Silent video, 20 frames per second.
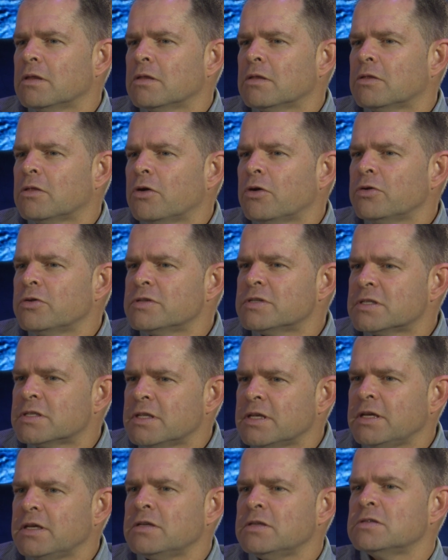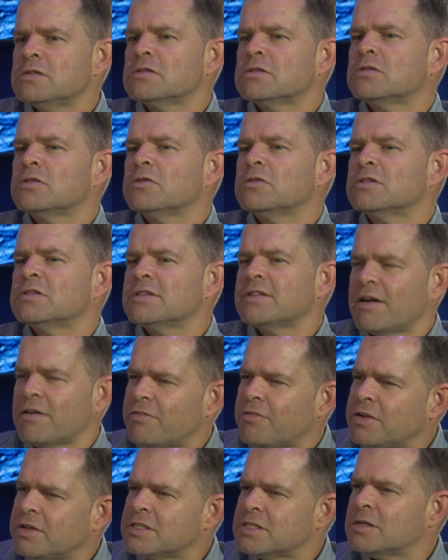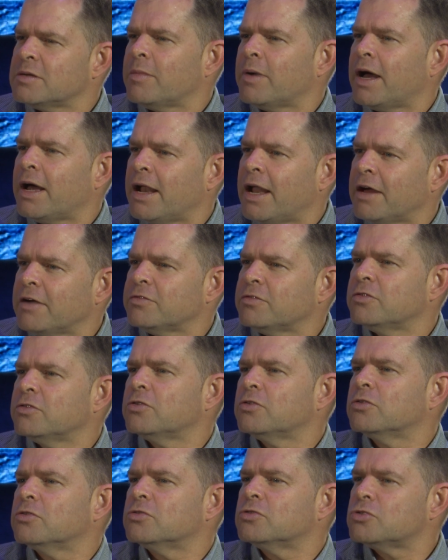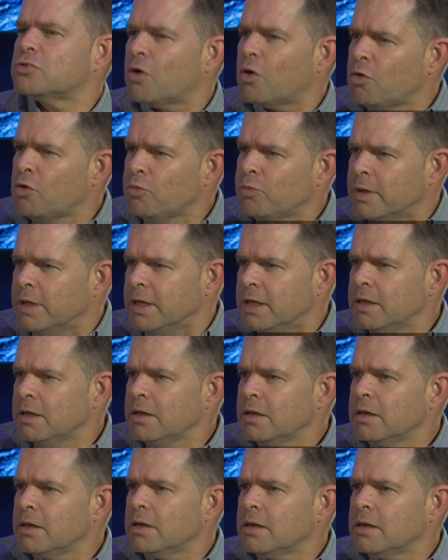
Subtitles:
those things, those sufferings in my life to control me.